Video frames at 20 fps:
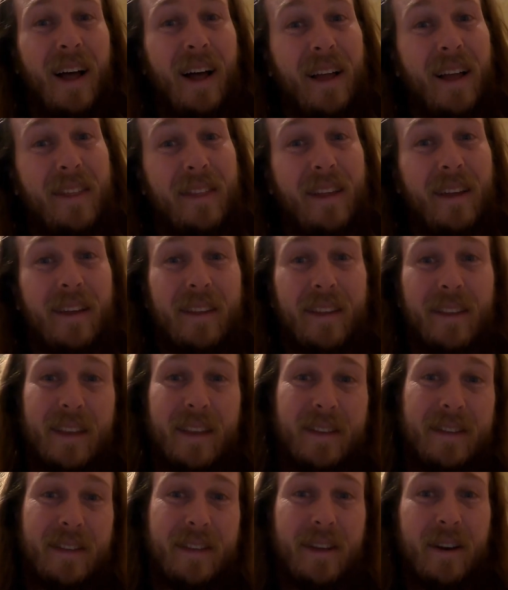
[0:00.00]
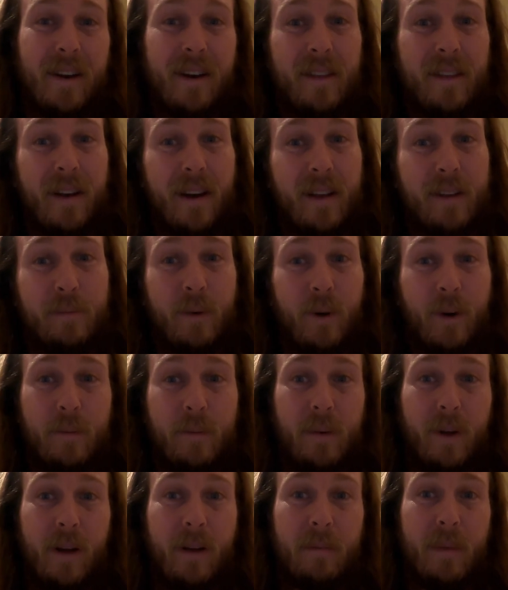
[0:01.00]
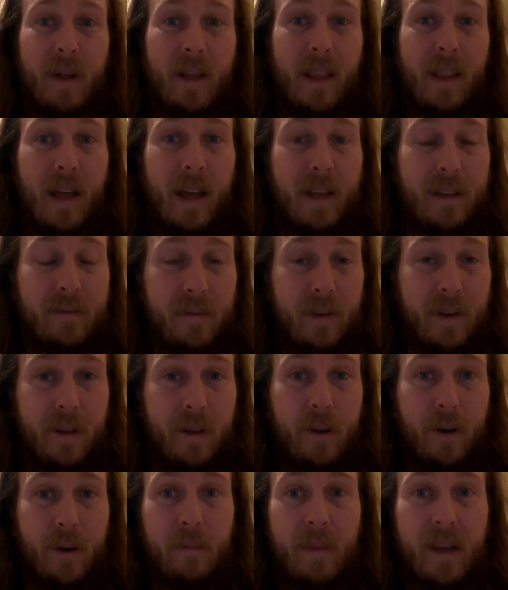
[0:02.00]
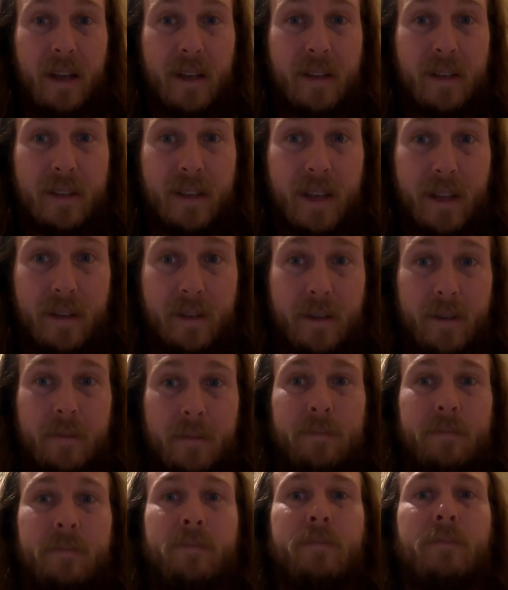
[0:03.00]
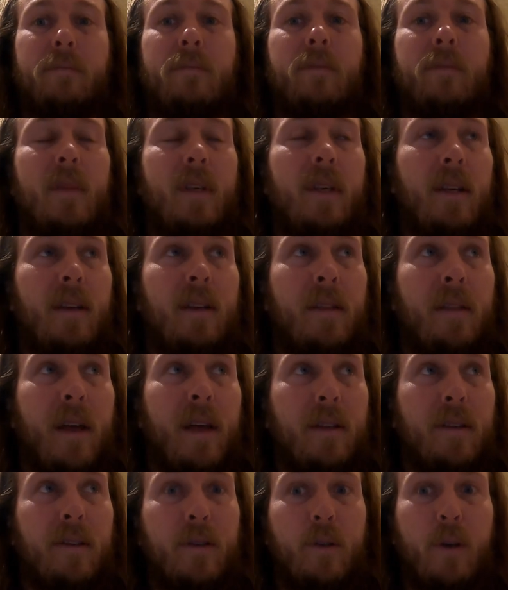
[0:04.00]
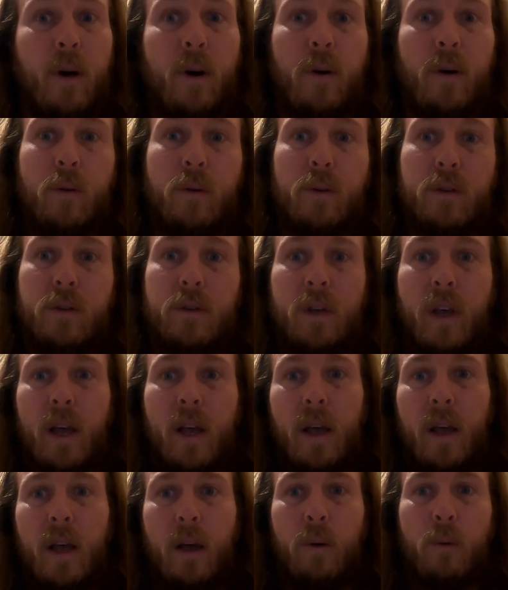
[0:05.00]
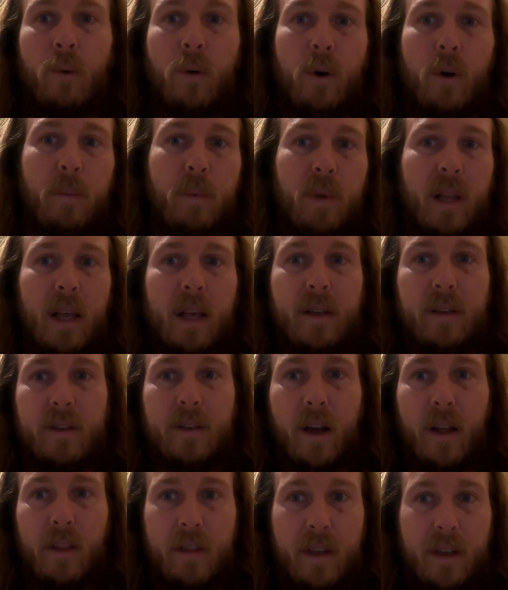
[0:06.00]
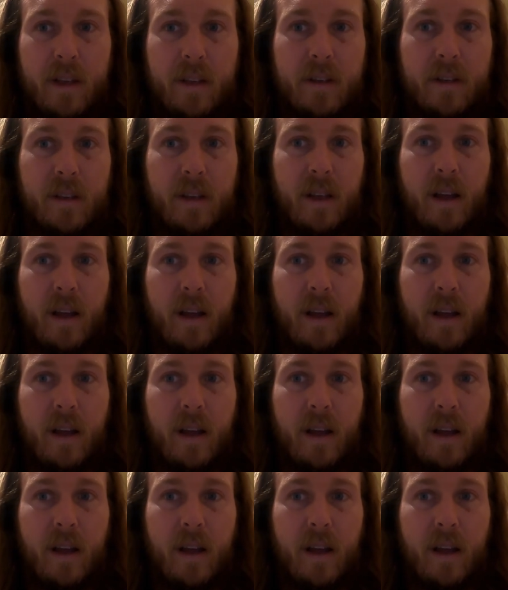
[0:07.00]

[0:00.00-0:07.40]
I think that this theory that I spoke about in my last video makes sense, that stones were placed on these